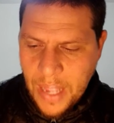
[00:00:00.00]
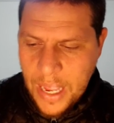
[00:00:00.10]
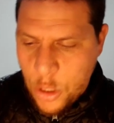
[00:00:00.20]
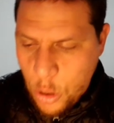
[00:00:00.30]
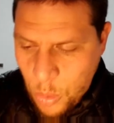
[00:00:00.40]

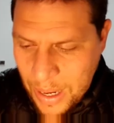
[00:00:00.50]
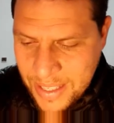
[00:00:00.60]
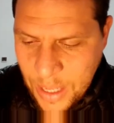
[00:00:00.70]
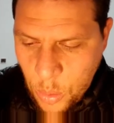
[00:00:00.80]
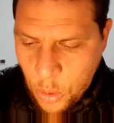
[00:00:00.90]
And what's
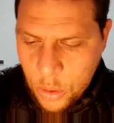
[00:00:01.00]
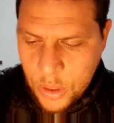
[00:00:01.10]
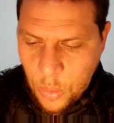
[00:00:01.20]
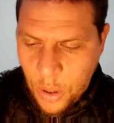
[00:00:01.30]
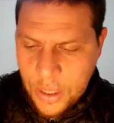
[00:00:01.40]
the work? The
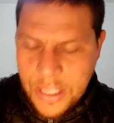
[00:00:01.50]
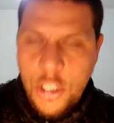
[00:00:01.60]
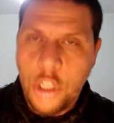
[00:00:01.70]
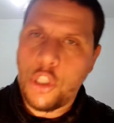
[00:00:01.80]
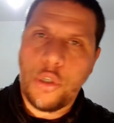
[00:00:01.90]
work is
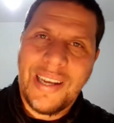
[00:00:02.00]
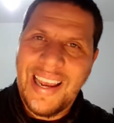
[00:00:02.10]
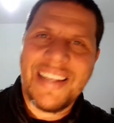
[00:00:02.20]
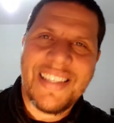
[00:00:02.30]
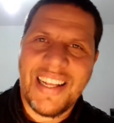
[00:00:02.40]
not to
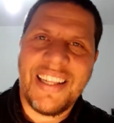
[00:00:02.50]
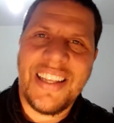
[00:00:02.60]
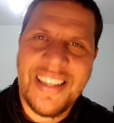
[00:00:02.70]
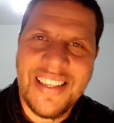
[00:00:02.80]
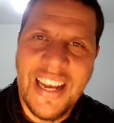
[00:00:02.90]
cancel the
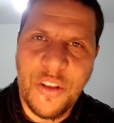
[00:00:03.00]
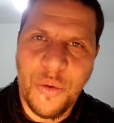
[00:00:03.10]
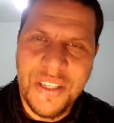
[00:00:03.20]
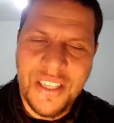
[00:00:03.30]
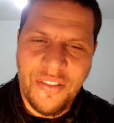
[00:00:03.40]
desire to
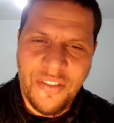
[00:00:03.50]
receive.